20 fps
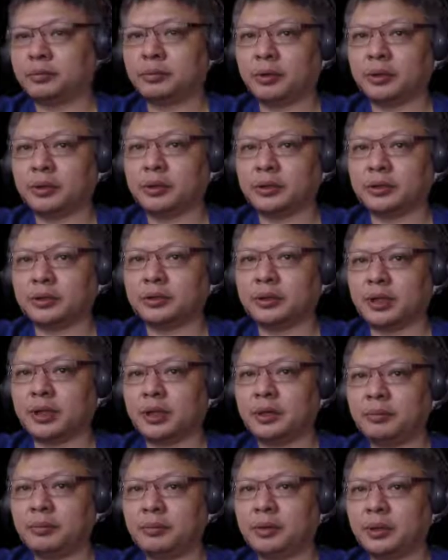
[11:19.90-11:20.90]
at this point
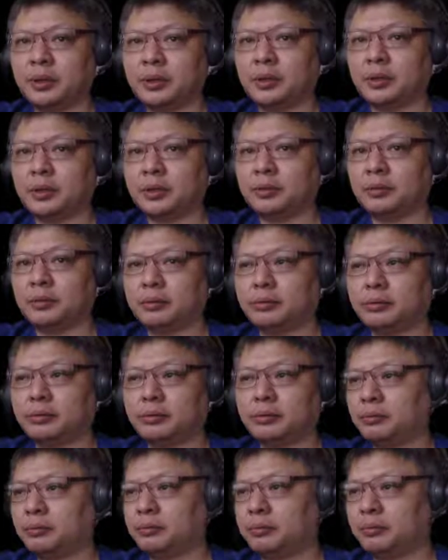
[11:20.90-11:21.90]
in time,
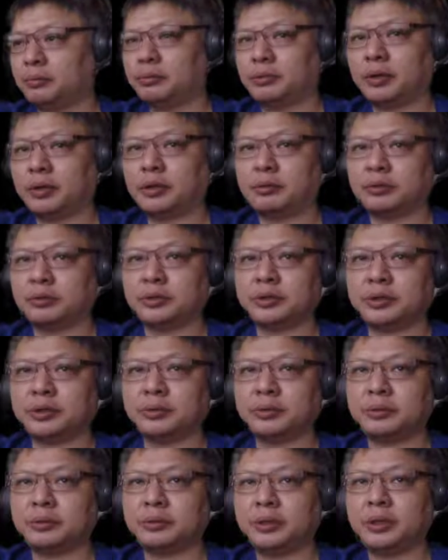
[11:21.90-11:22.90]

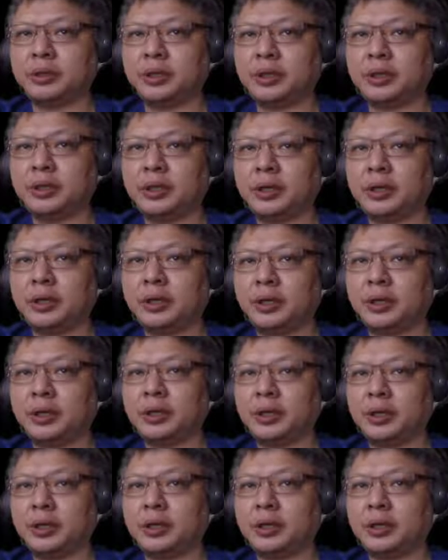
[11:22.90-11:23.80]
red would simply